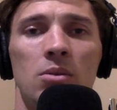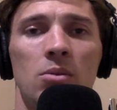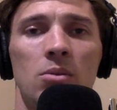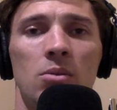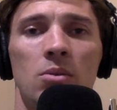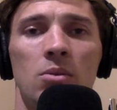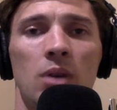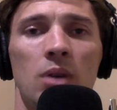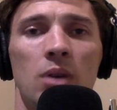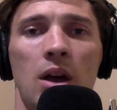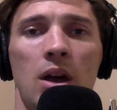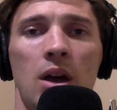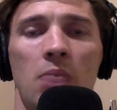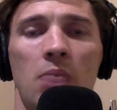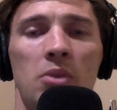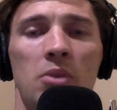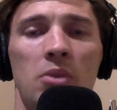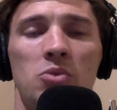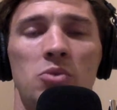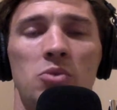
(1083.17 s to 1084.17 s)
how
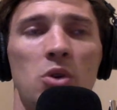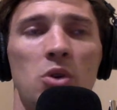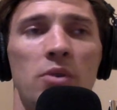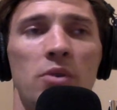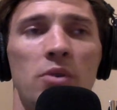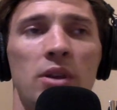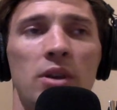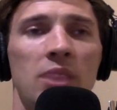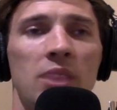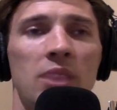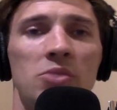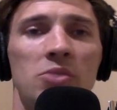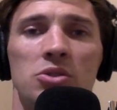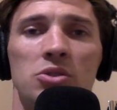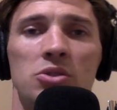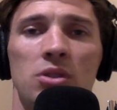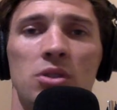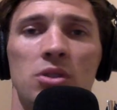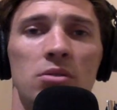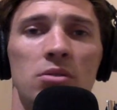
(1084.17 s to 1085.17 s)
much we overcame
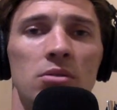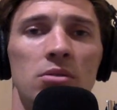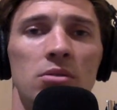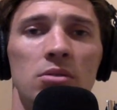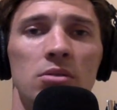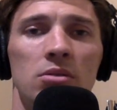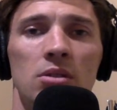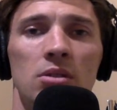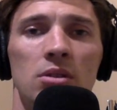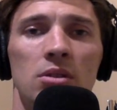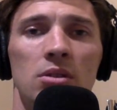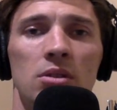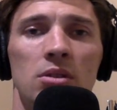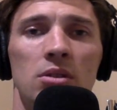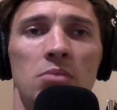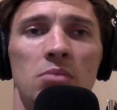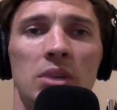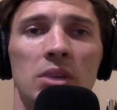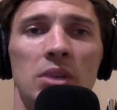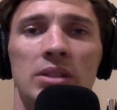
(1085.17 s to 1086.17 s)
struggle,
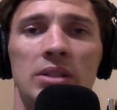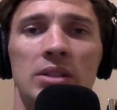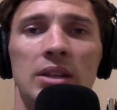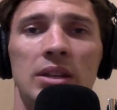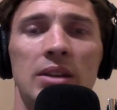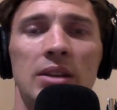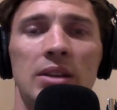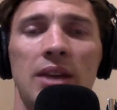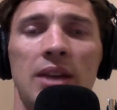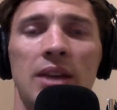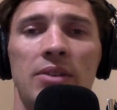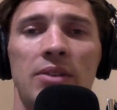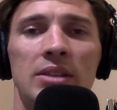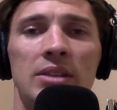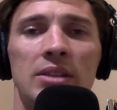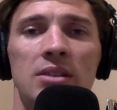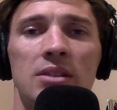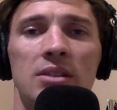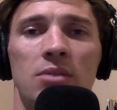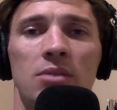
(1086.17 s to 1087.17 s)
because they didn't have any
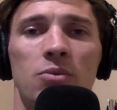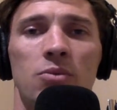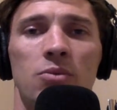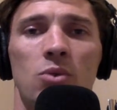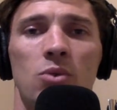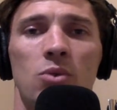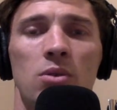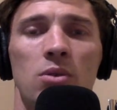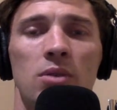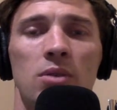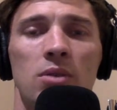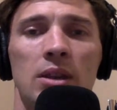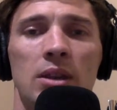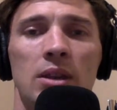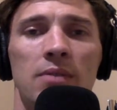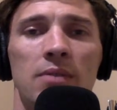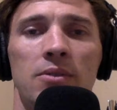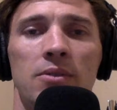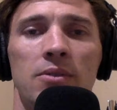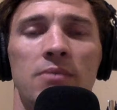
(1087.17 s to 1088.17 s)
self-worth. They
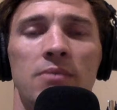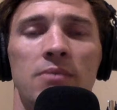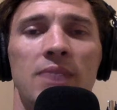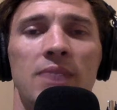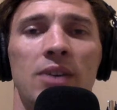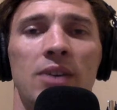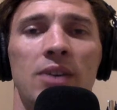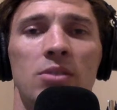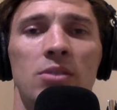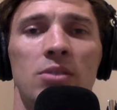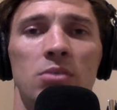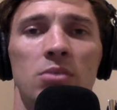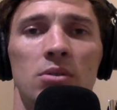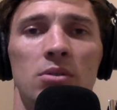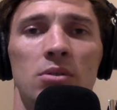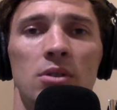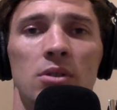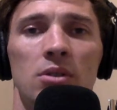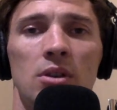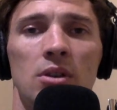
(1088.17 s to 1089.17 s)
didn't feel valuable.
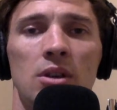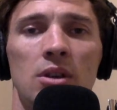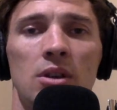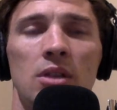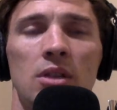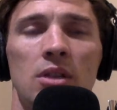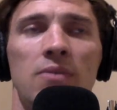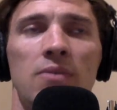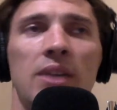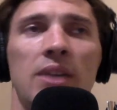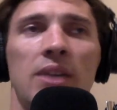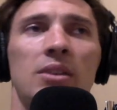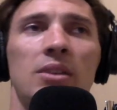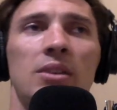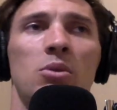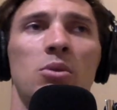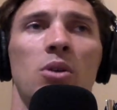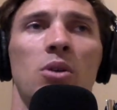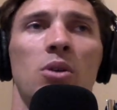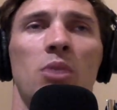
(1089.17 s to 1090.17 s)
In fact, I
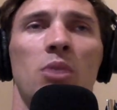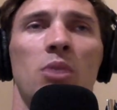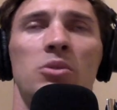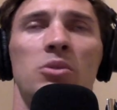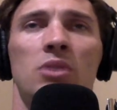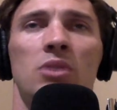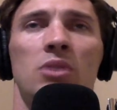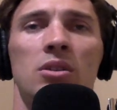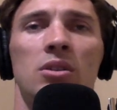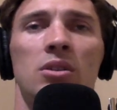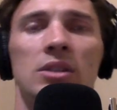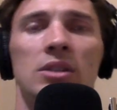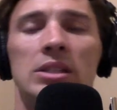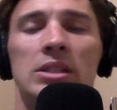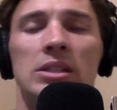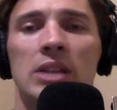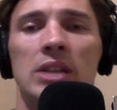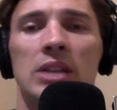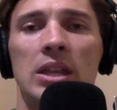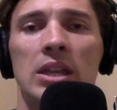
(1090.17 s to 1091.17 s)
would almost argue to
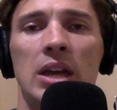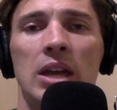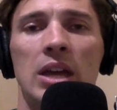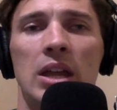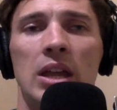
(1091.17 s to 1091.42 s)
say that